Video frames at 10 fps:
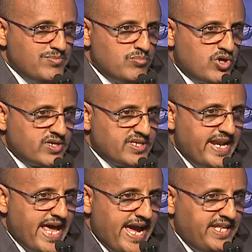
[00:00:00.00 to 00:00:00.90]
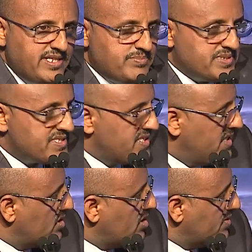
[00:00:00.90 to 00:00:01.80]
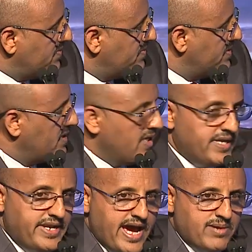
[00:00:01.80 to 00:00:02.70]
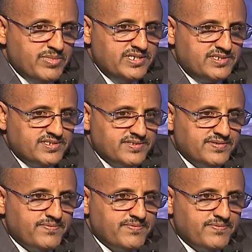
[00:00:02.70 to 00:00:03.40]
more than 90% of diamonds.